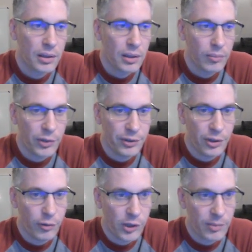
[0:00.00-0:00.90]
But
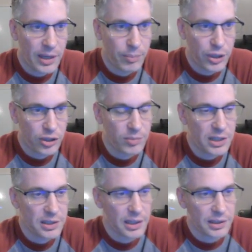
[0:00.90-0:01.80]
no, what about bishop
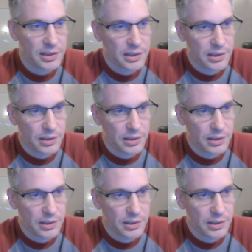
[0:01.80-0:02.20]
d6?